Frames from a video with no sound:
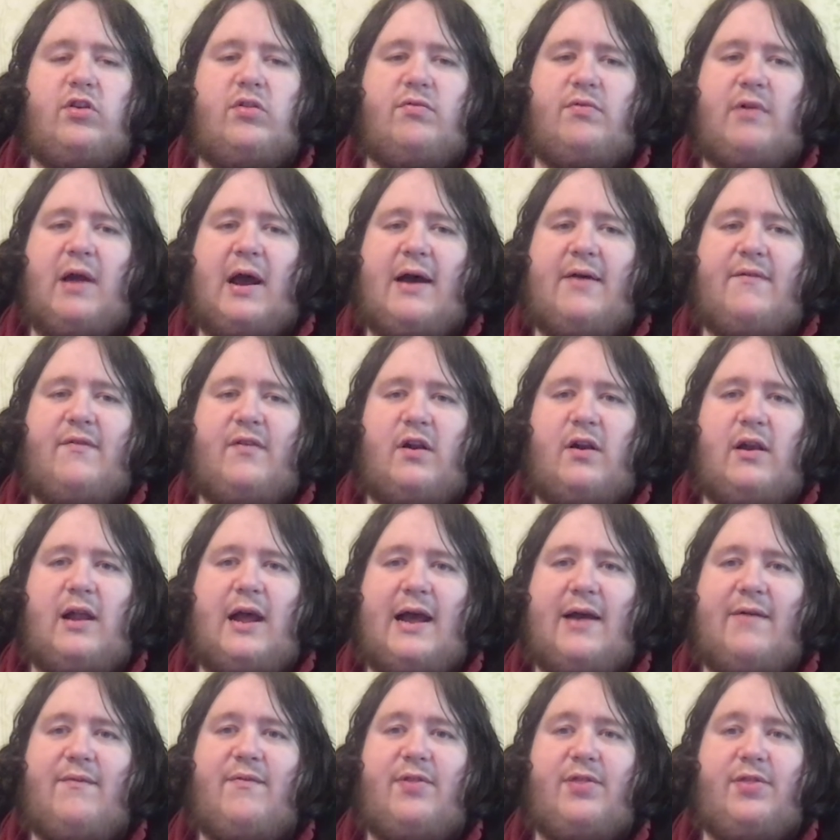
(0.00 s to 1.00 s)
rather
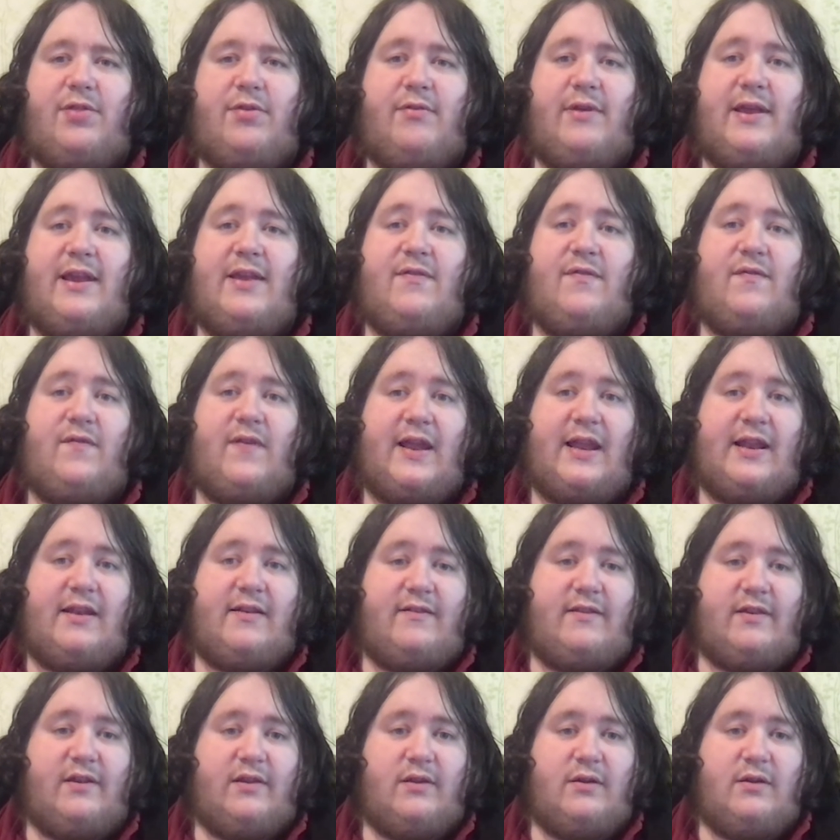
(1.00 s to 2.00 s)
have 3
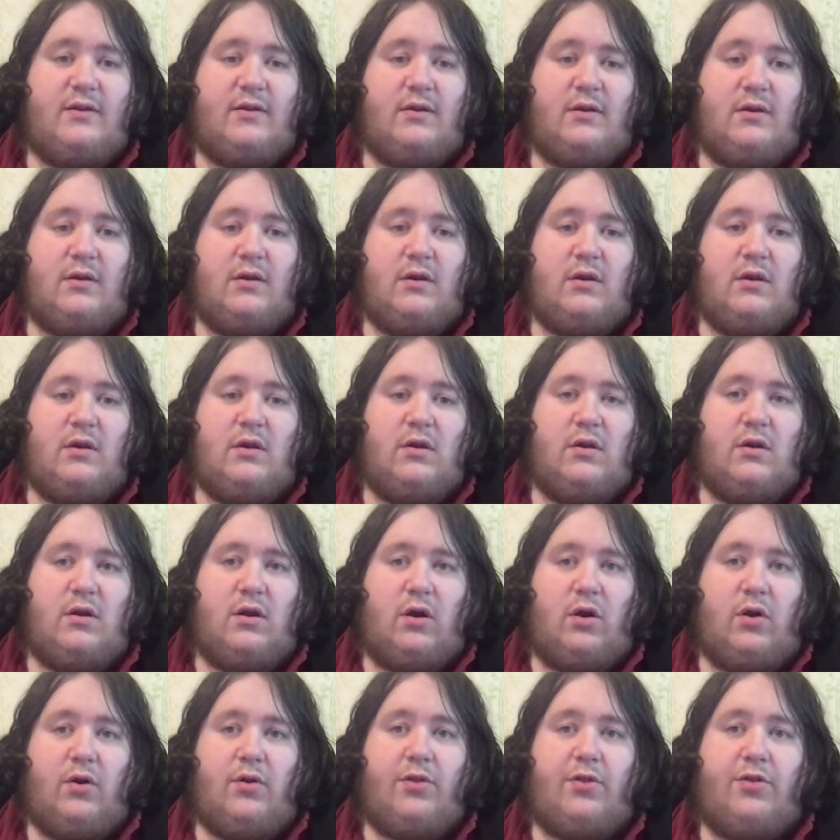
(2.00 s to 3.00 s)
feet
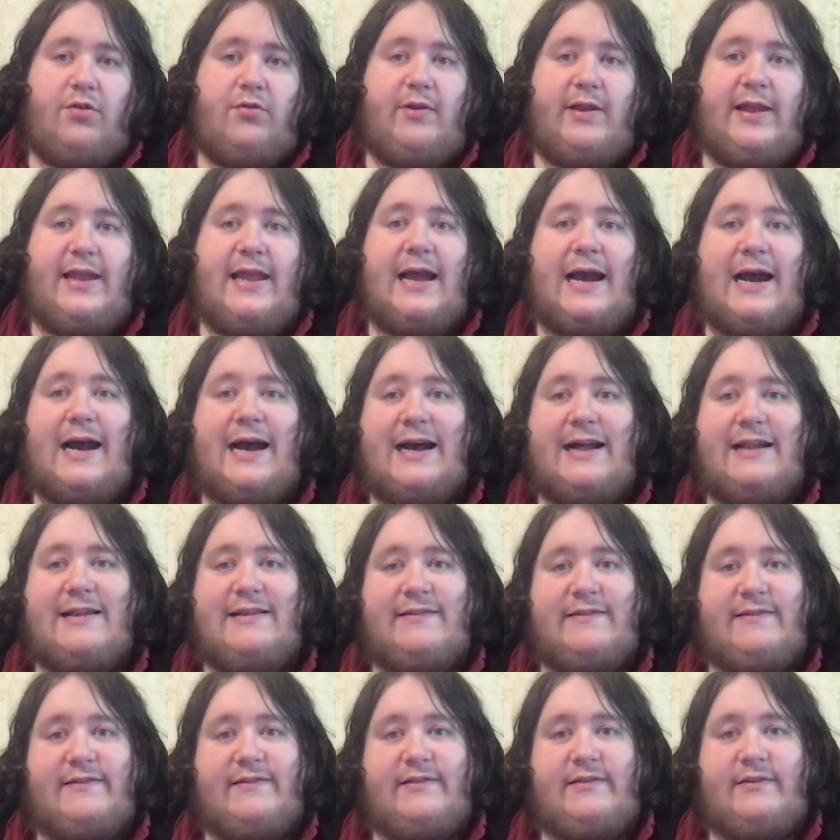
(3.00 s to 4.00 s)
or 3
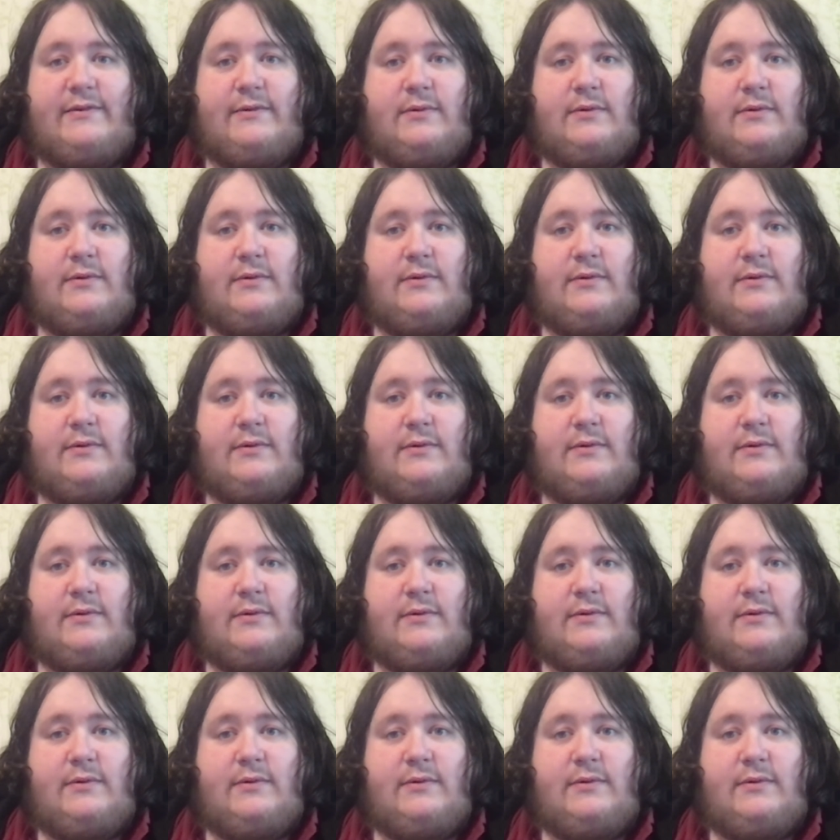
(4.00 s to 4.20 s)
hands?